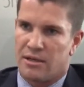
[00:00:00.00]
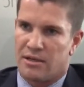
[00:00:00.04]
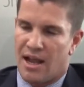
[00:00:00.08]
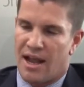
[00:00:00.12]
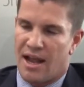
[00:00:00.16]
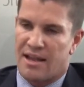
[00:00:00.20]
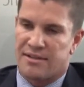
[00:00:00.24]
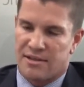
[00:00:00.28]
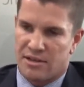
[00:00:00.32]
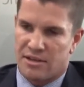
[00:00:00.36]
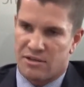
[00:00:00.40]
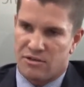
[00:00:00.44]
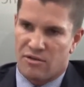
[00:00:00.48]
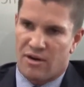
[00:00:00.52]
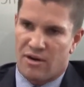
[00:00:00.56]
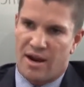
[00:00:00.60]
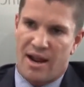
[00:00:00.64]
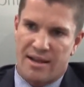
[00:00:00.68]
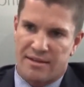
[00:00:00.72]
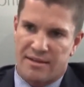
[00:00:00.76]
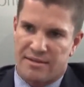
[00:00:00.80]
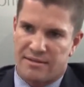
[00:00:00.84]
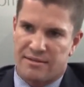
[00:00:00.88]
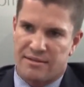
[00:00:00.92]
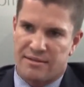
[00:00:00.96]
does
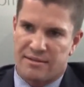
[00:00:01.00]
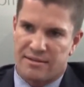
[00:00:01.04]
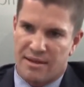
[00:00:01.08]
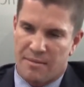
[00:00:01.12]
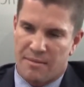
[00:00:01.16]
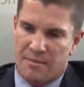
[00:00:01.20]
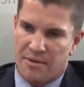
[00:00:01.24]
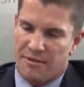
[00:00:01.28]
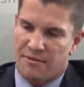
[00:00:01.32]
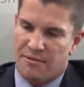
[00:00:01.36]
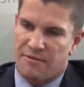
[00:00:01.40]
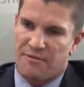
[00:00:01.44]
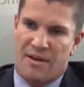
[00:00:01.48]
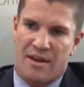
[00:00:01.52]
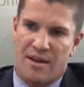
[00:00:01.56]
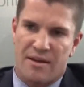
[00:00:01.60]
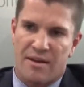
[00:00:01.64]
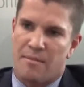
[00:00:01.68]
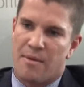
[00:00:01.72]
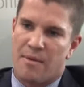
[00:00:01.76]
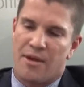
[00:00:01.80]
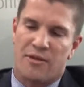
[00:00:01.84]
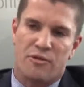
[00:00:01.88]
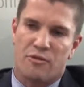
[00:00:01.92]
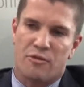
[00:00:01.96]
address some of the
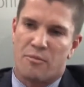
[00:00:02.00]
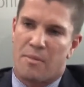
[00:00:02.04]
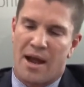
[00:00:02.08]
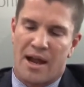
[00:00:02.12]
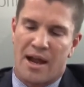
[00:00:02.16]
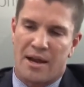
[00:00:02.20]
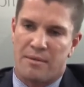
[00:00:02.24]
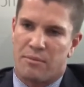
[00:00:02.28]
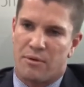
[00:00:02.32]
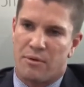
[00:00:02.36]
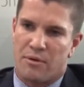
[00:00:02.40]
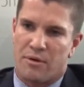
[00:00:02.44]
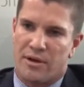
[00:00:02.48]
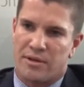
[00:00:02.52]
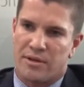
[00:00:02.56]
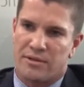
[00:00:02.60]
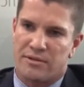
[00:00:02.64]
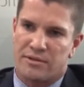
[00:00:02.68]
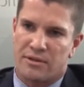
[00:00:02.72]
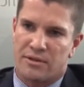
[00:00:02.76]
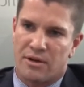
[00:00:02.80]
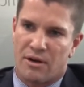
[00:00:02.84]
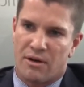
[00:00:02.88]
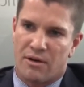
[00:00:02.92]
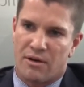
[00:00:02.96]
fundamental pain
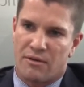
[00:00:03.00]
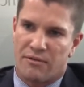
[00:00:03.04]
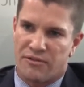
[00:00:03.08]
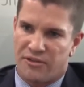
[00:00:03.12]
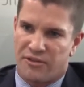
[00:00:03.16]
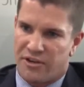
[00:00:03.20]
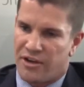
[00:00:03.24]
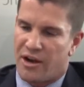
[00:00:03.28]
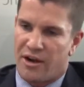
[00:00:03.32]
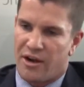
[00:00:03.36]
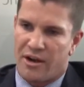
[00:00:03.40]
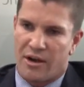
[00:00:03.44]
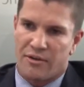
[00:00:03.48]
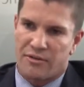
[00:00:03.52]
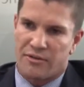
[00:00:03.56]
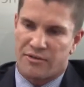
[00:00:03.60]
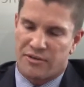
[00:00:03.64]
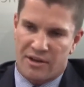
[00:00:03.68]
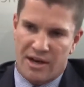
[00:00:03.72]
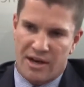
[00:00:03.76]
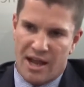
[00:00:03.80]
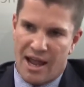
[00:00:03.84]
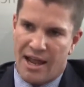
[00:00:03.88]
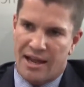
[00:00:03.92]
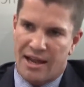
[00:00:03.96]
points of
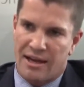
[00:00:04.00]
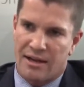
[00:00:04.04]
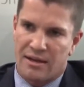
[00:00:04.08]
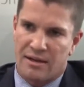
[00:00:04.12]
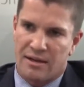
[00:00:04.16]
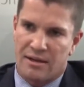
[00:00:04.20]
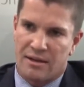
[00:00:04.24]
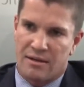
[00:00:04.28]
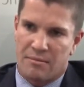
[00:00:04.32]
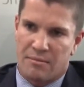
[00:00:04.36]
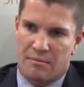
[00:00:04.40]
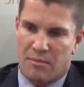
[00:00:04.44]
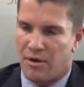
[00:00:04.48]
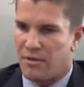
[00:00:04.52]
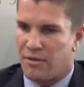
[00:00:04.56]
CIOs today,